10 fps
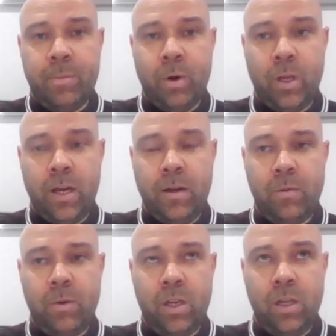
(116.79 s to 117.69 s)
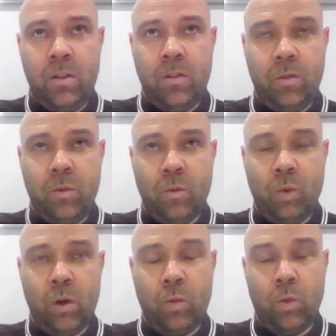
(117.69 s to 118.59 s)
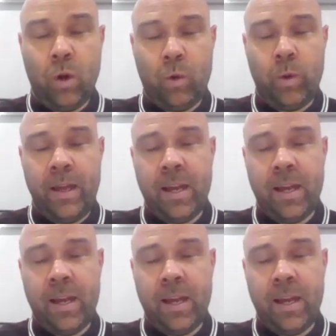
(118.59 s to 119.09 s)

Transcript: But yeah, keen work with the